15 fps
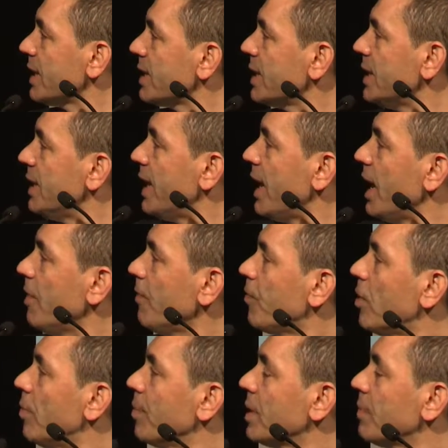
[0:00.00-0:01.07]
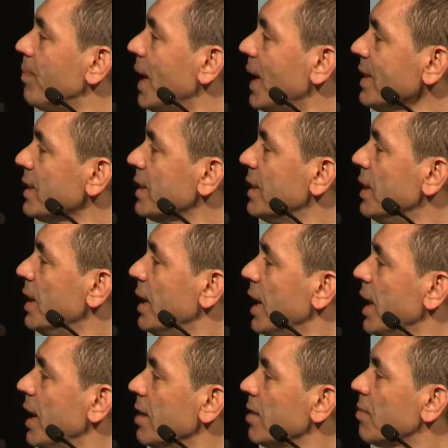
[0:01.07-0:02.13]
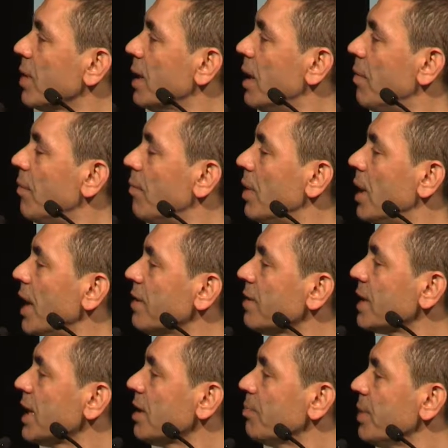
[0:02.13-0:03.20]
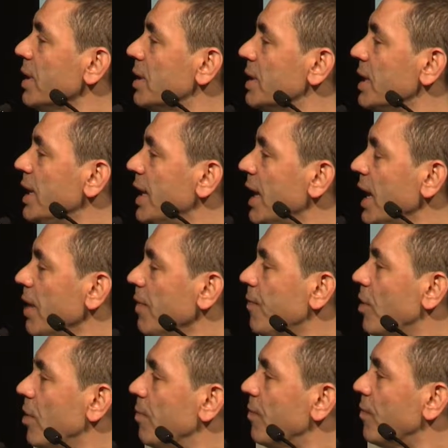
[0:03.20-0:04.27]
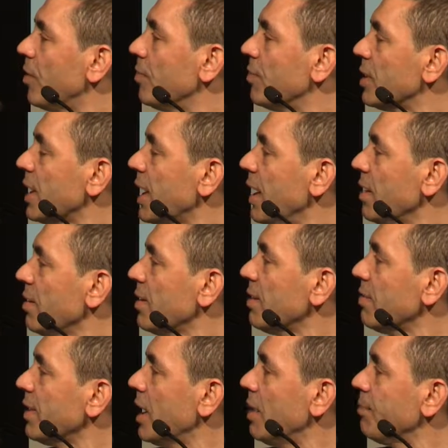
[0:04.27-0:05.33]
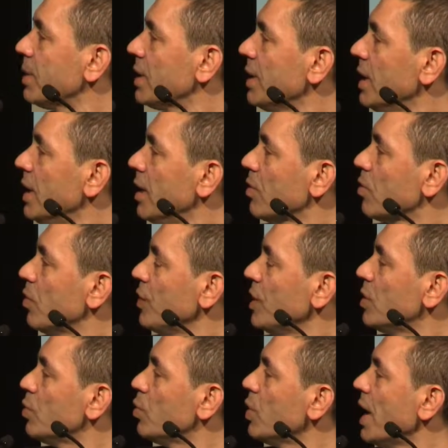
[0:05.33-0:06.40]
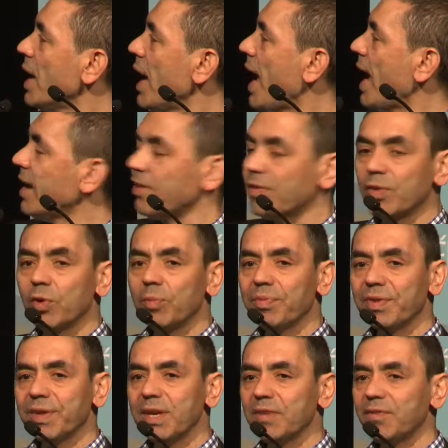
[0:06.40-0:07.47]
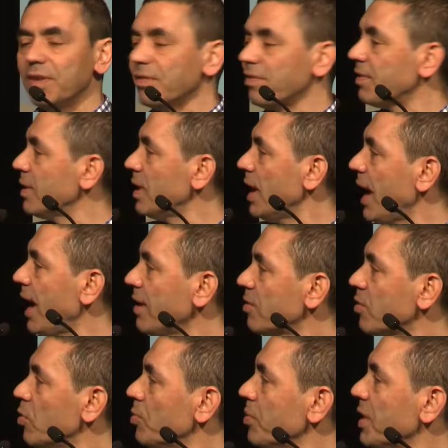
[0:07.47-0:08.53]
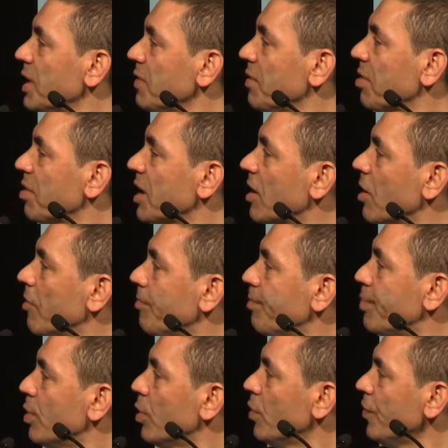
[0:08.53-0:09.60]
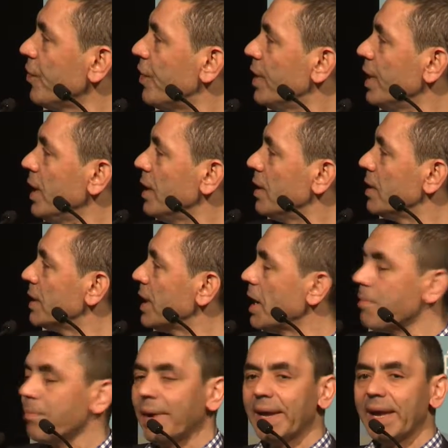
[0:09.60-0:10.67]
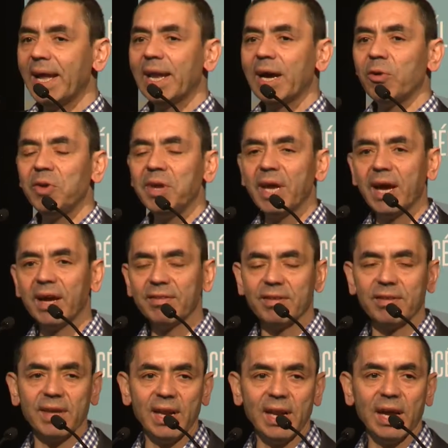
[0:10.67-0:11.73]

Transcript: DNA from the blood and extract DNA from the cancer sample. So we do exome sequencing of both, thereby allowing us